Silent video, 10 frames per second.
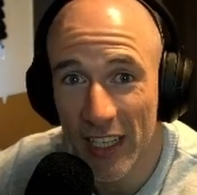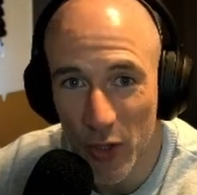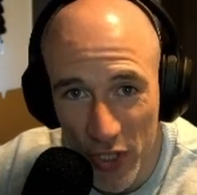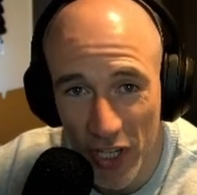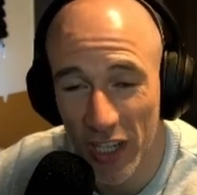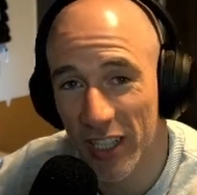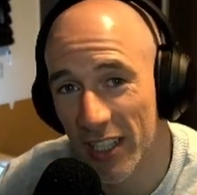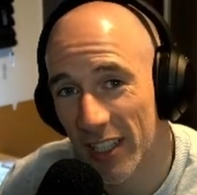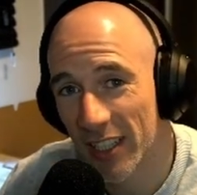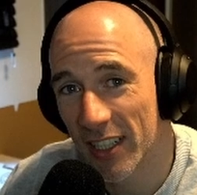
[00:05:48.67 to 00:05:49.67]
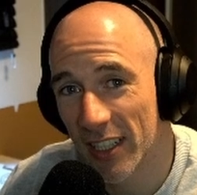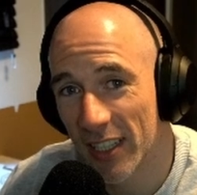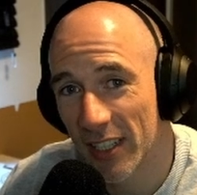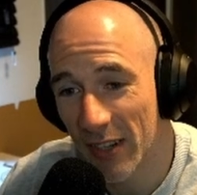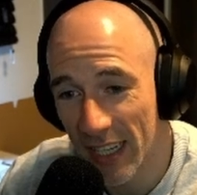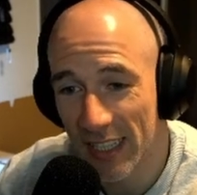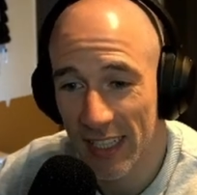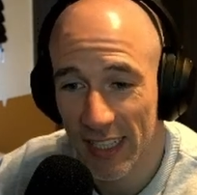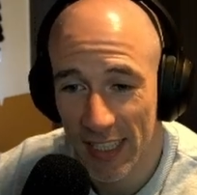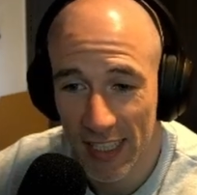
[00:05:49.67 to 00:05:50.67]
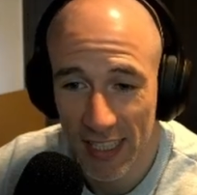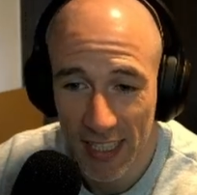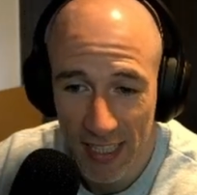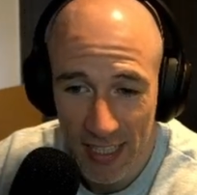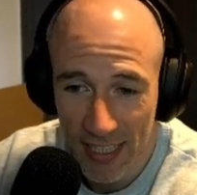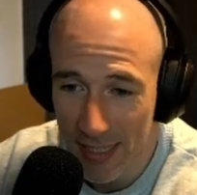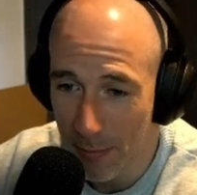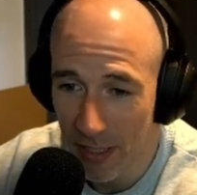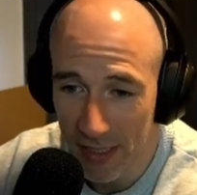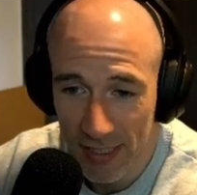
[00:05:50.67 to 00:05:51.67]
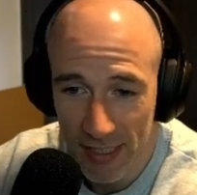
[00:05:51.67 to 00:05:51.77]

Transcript: you suck, right? Simple.